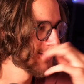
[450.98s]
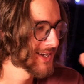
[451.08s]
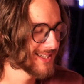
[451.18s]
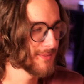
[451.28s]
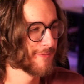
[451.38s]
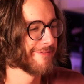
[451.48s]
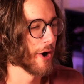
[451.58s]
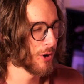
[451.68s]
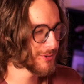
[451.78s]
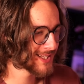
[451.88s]
There's like some
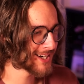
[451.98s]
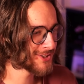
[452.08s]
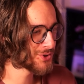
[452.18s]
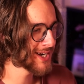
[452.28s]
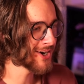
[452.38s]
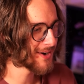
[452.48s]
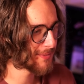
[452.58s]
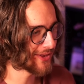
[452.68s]
photos that are straight on,